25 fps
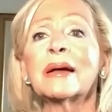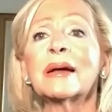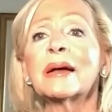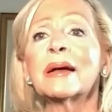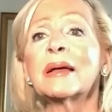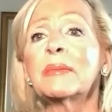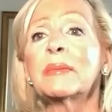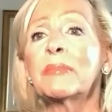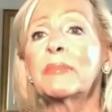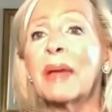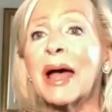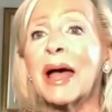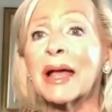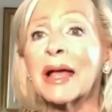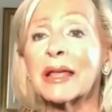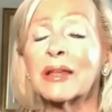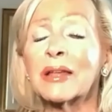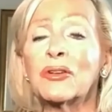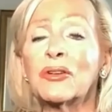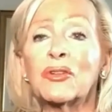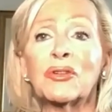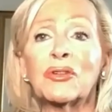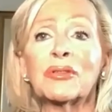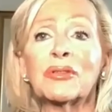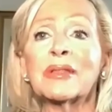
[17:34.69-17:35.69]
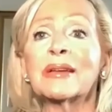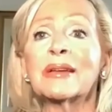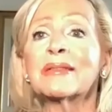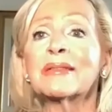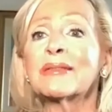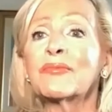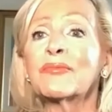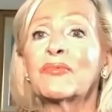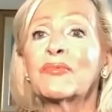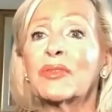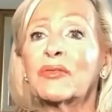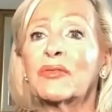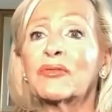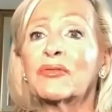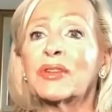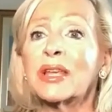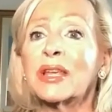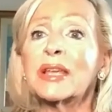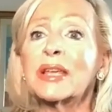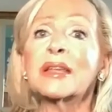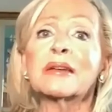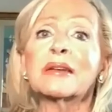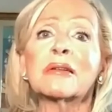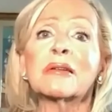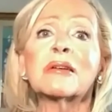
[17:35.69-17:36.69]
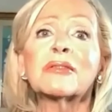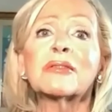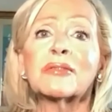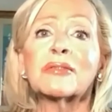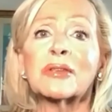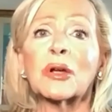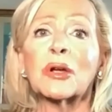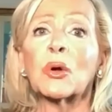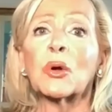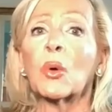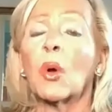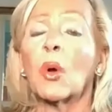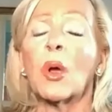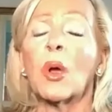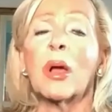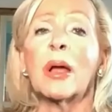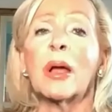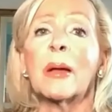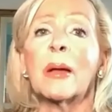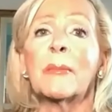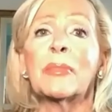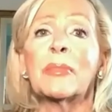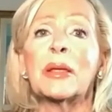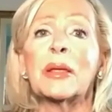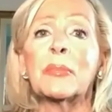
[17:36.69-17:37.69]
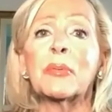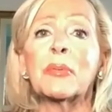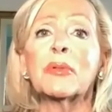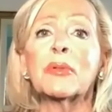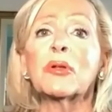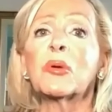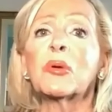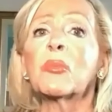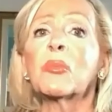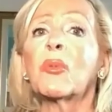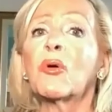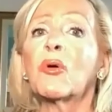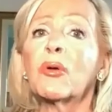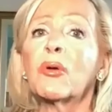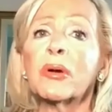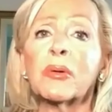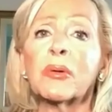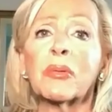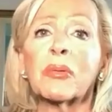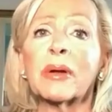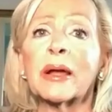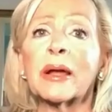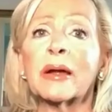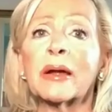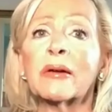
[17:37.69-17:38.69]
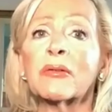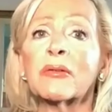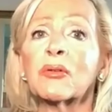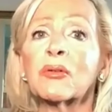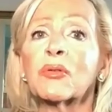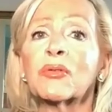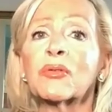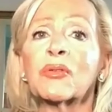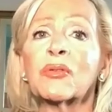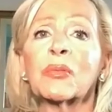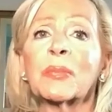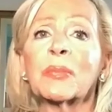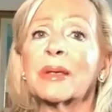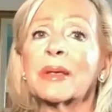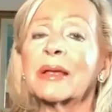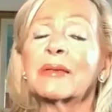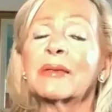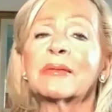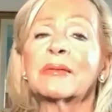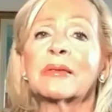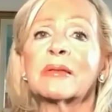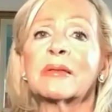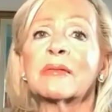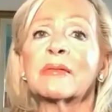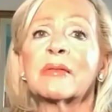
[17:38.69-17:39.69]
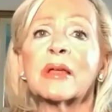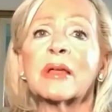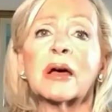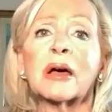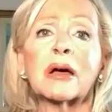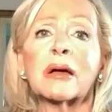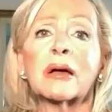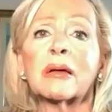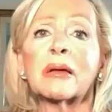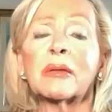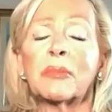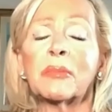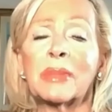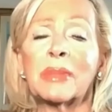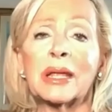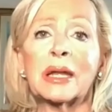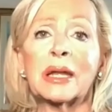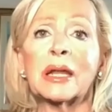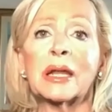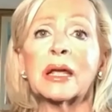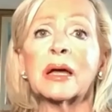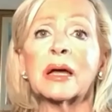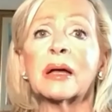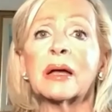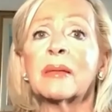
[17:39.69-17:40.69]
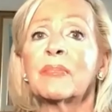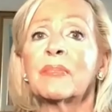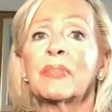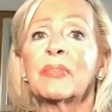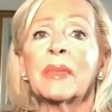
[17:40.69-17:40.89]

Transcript: and back in 2015 also, people are more aware, of course, because of the media.